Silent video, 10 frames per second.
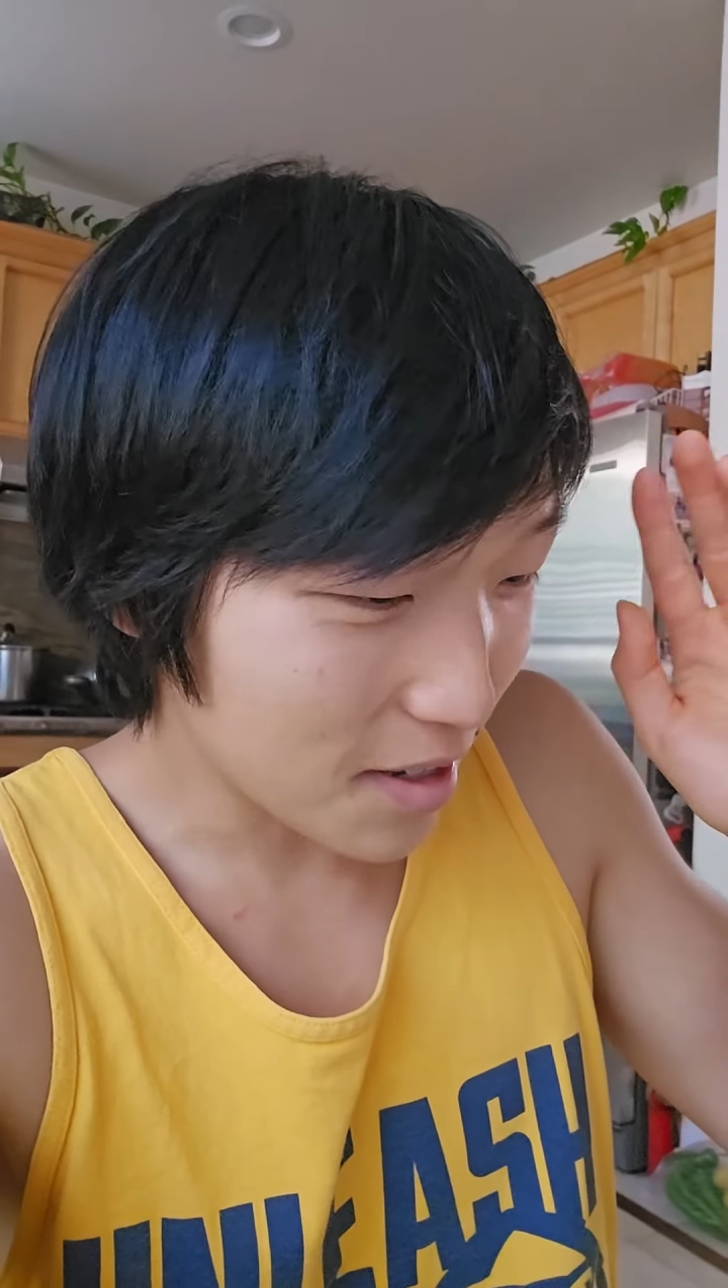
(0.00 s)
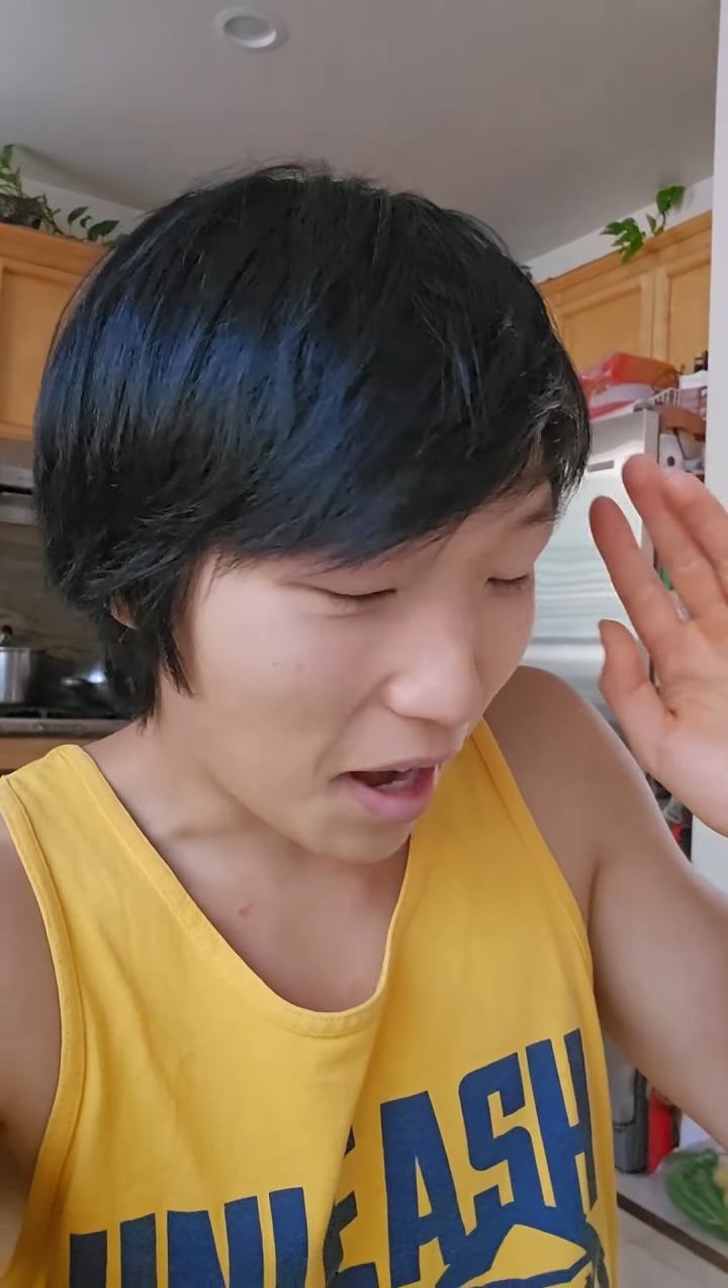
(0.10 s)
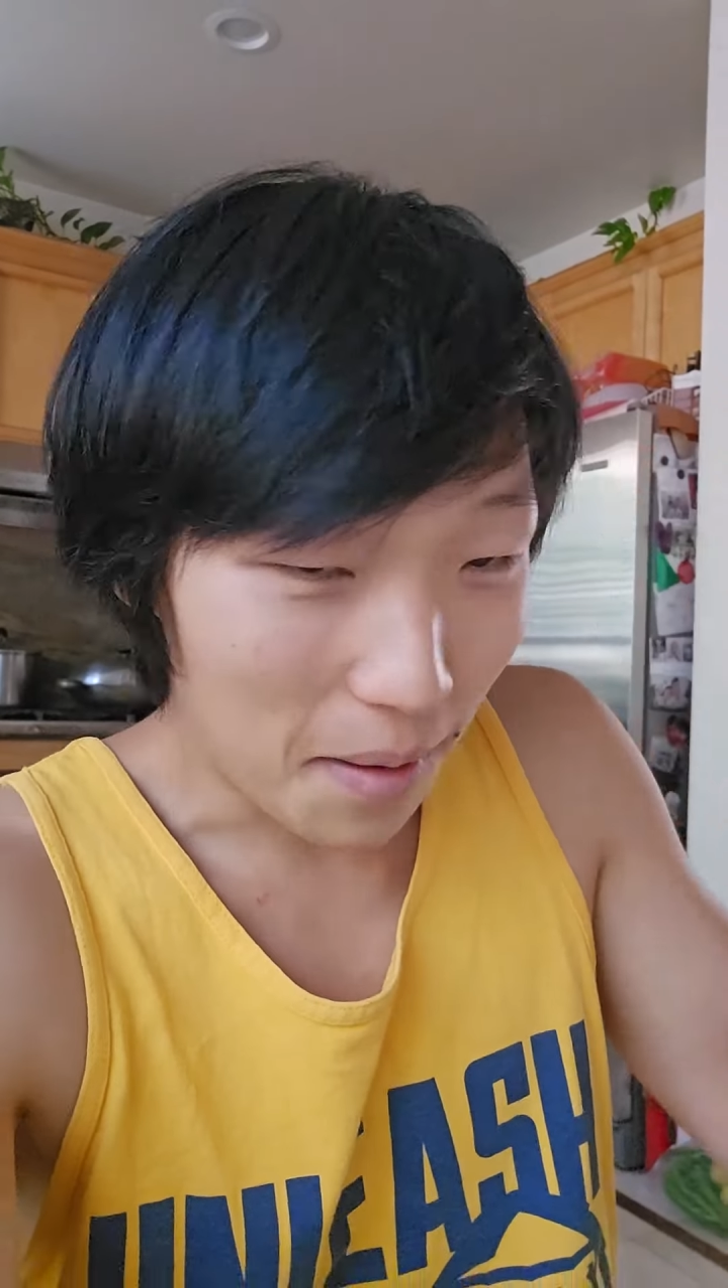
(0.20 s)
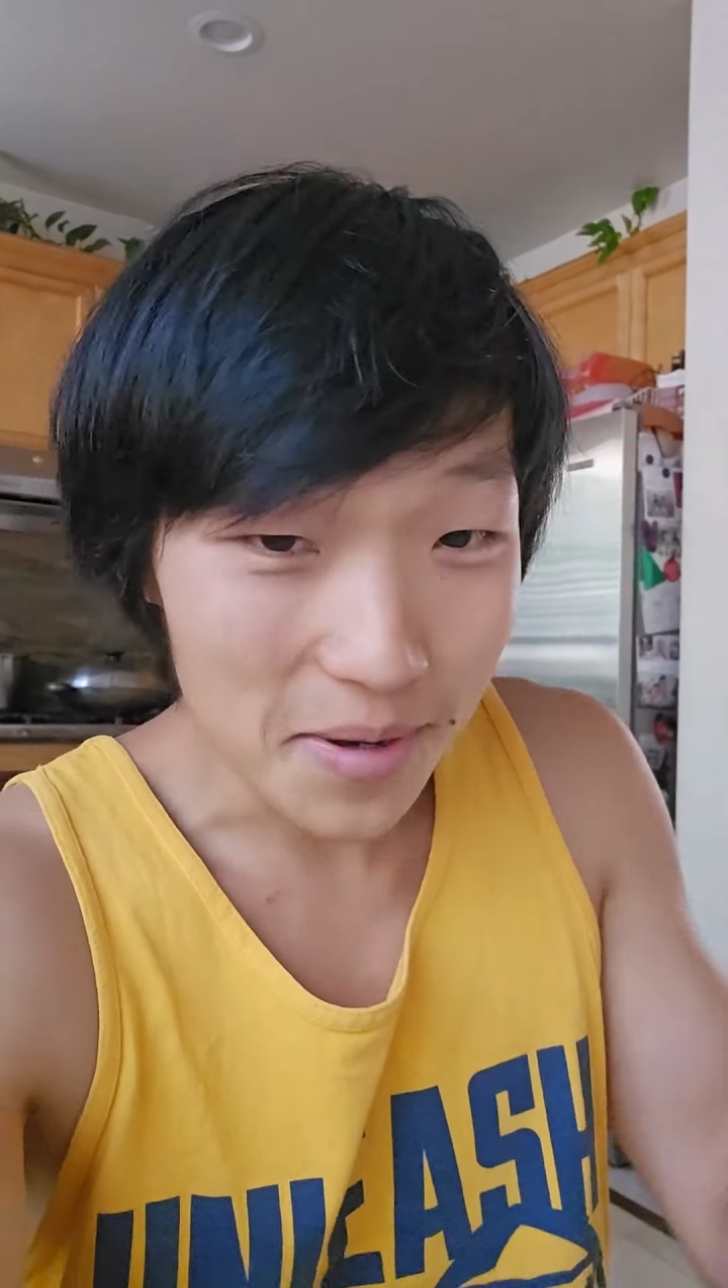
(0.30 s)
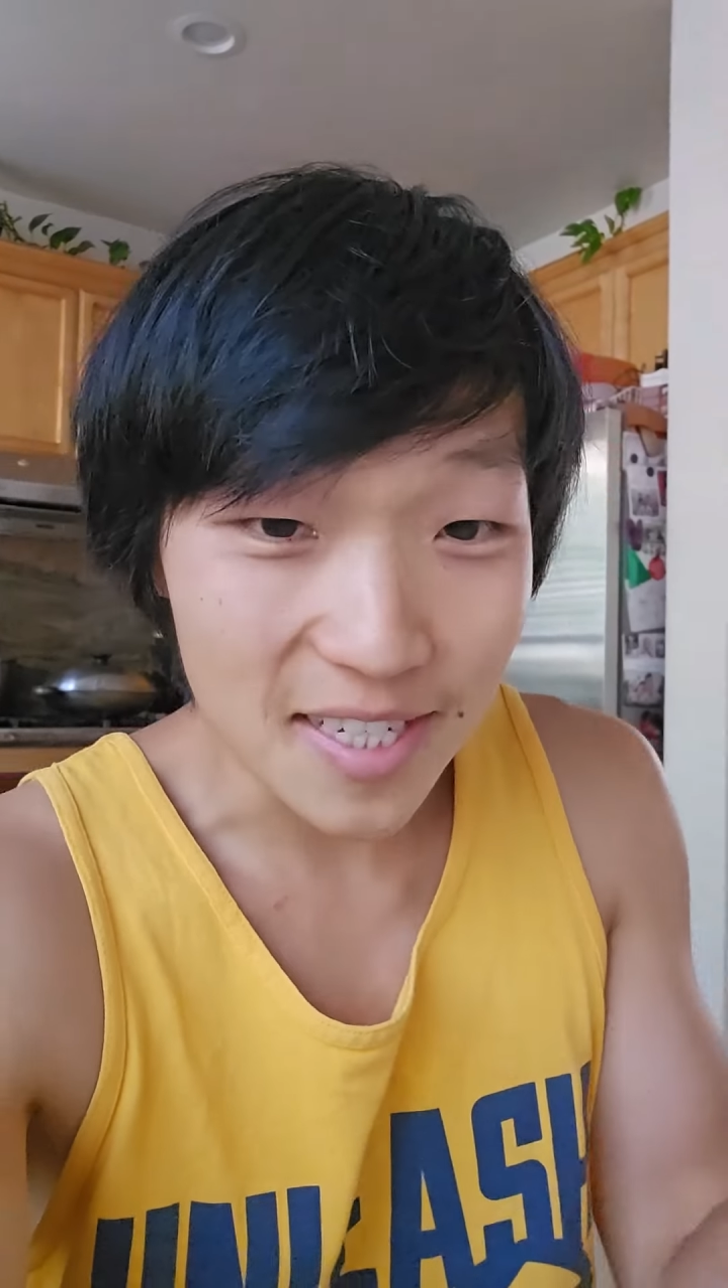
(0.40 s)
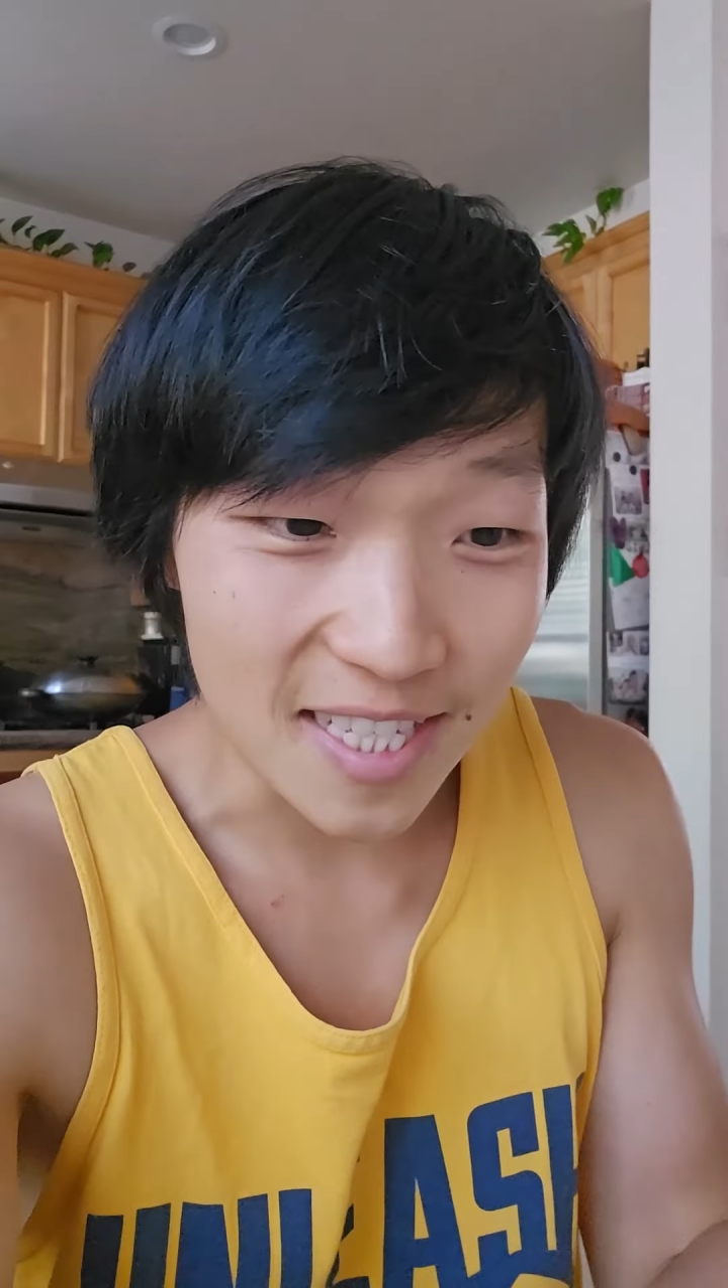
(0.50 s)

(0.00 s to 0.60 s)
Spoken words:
common